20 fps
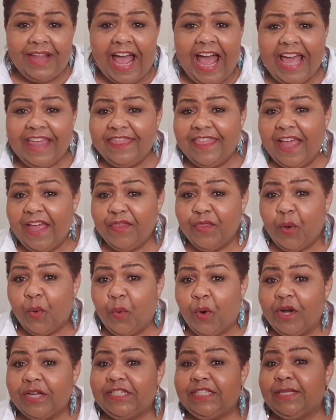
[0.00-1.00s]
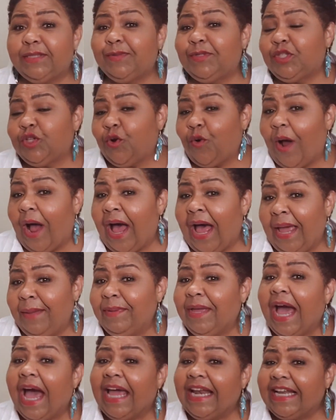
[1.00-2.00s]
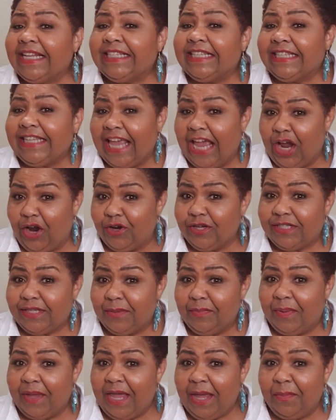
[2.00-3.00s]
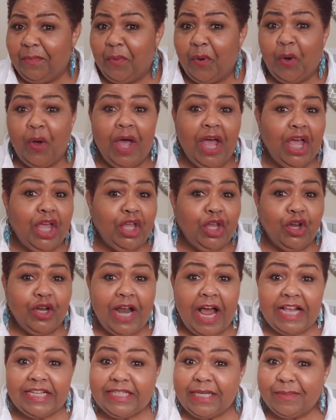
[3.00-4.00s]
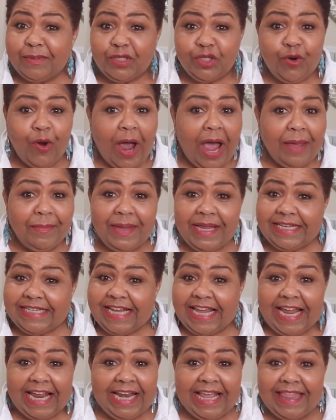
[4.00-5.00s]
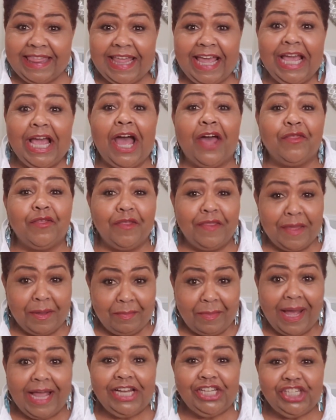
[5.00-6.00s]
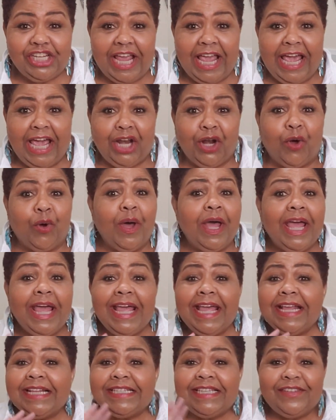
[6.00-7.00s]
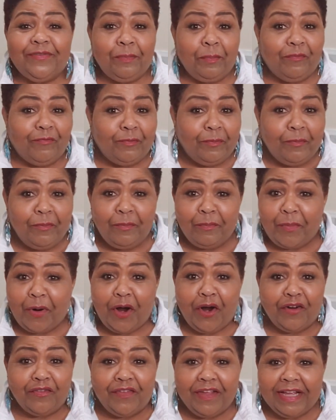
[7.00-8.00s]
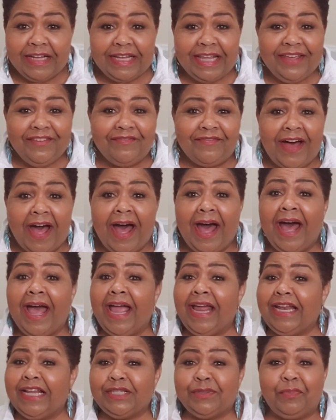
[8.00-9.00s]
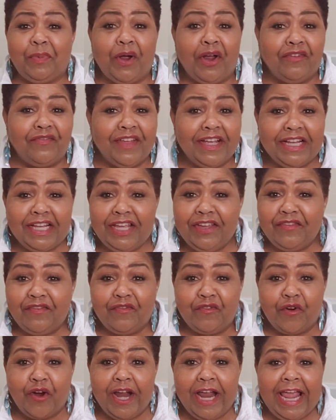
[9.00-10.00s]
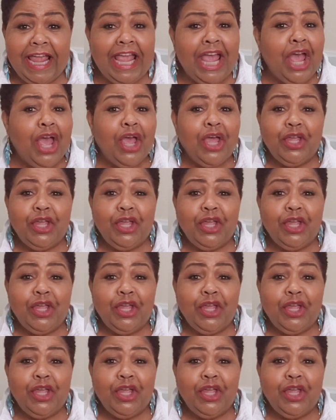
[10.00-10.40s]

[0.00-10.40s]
I think the word subscribe kind of scares some people. You're not subscribing to anything other than my channel. It's perfectly fine. It's perfectly free.